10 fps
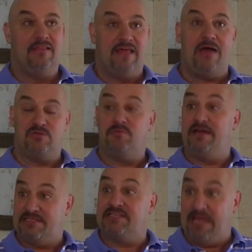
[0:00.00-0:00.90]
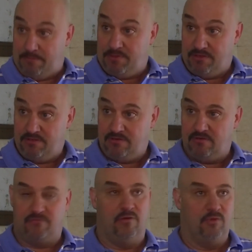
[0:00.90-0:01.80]
that was my escape
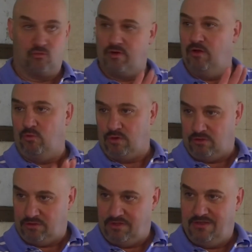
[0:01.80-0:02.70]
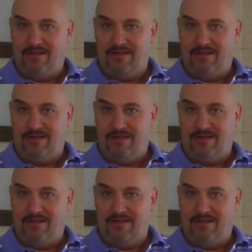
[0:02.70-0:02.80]
from the real world.